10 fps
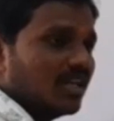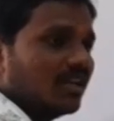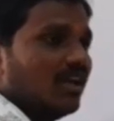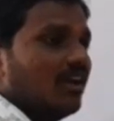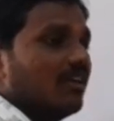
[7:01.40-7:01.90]

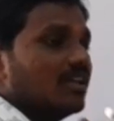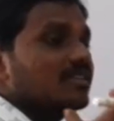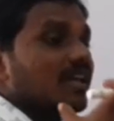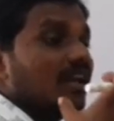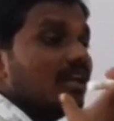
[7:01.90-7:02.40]
check.
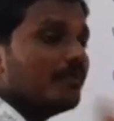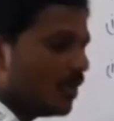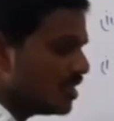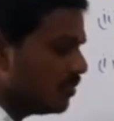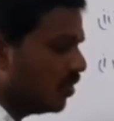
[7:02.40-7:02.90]
Is there any
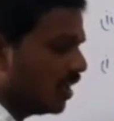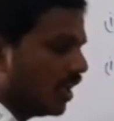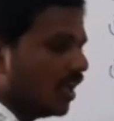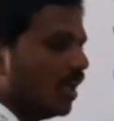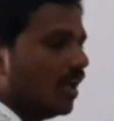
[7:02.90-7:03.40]

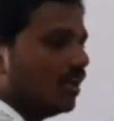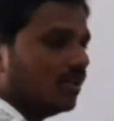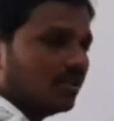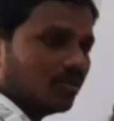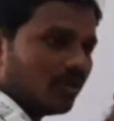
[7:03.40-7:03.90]
possibility
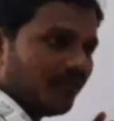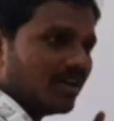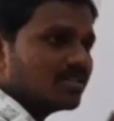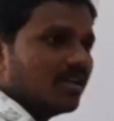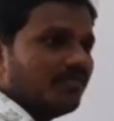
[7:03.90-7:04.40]
to the
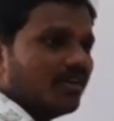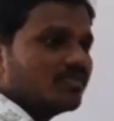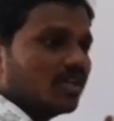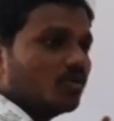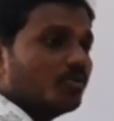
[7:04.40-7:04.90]
function f
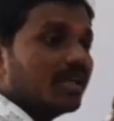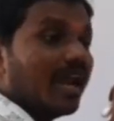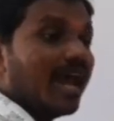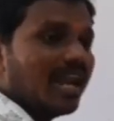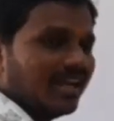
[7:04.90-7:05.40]
of z to be
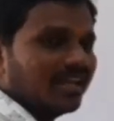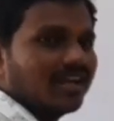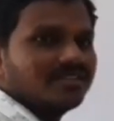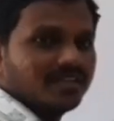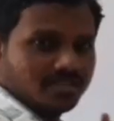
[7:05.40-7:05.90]
analytic
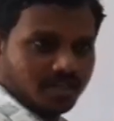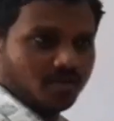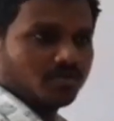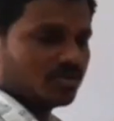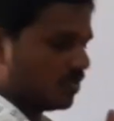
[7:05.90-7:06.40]
at z is
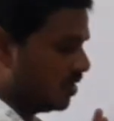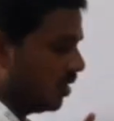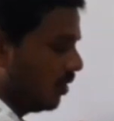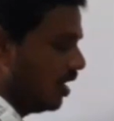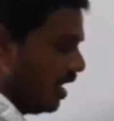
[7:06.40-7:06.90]
equals to
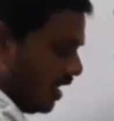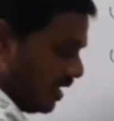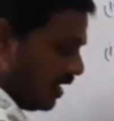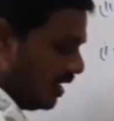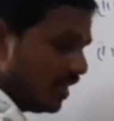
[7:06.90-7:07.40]
0?
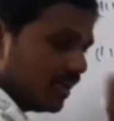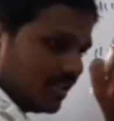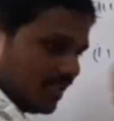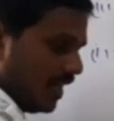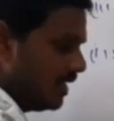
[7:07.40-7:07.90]
In
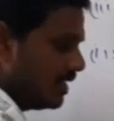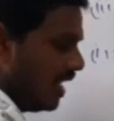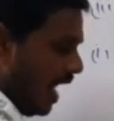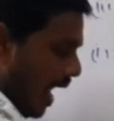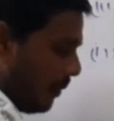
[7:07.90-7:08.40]
that sense,
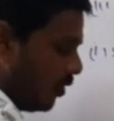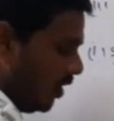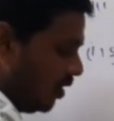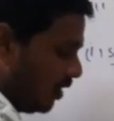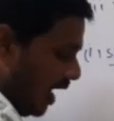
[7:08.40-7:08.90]
I'm
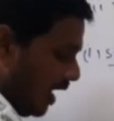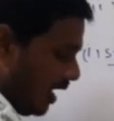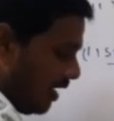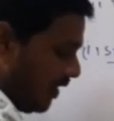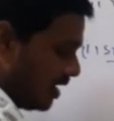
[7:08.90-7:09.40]
going to
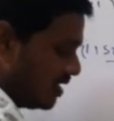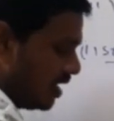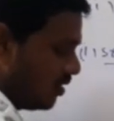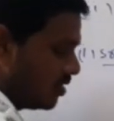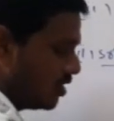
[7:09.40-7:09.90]
take, if x is
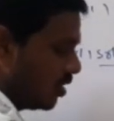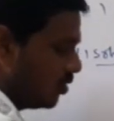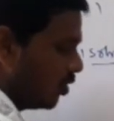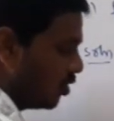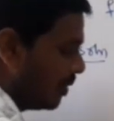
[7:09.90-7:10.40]
equal to 0,
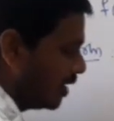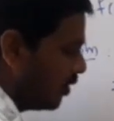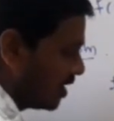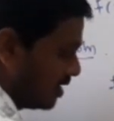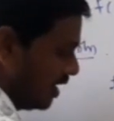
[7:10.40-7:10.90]
dou u by
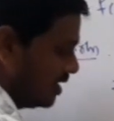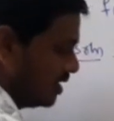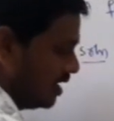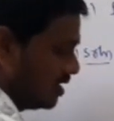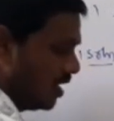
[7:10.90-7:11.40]
dou x, that
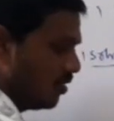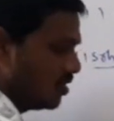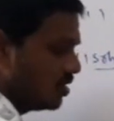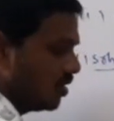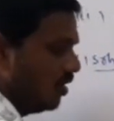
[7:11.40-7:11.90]
is
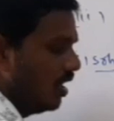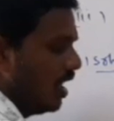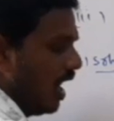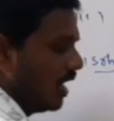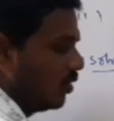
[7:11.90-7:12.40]
equal to
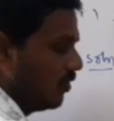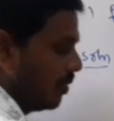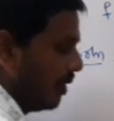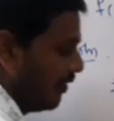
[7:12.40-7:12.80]
0, and dou u